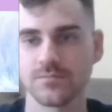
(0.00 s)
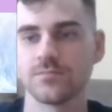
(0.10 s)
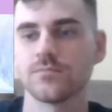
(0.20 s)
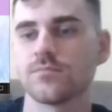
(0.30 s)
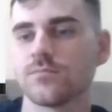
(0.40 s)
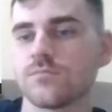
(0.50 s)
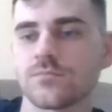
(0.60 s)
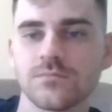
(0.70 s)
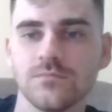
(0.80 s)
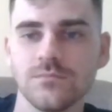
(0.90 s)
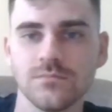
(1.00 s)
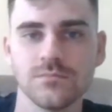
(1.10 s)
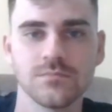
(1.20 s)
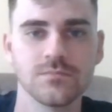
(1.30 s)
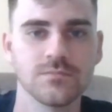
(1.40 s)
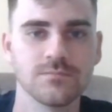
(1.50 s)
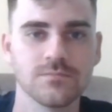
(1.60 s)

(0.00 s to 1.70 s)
Nothing is said.